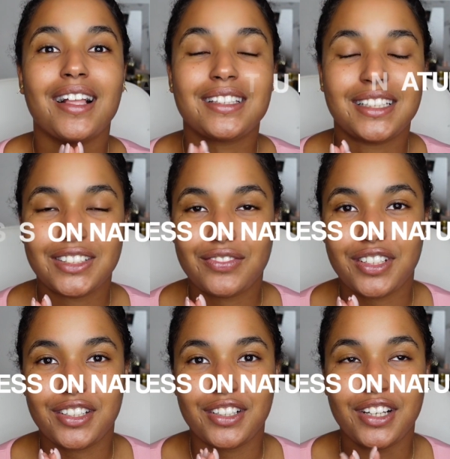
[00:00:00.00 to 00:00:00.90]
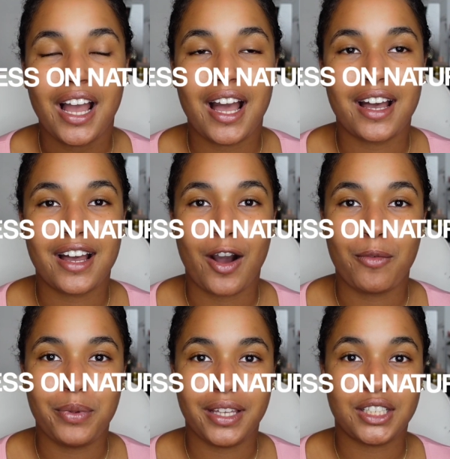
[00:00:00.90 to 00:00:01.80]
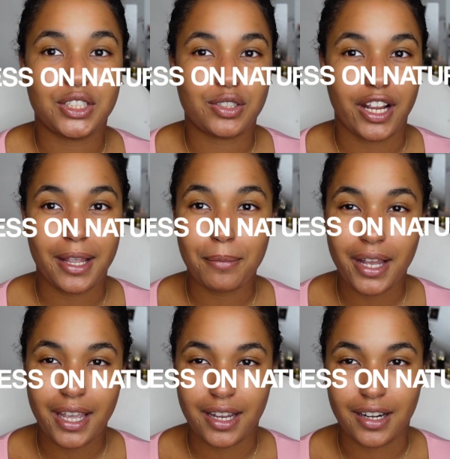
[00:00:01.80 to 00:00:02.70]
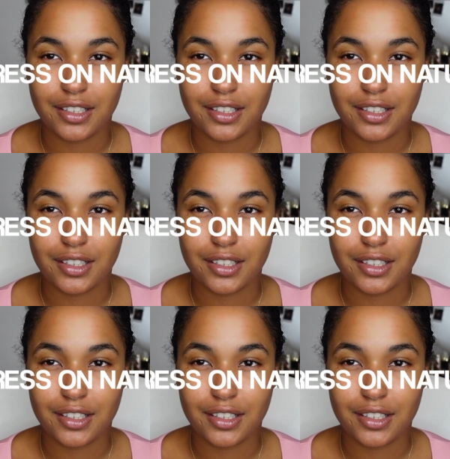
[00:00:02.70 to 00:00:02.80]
Today's video, I'll be straightening my hair.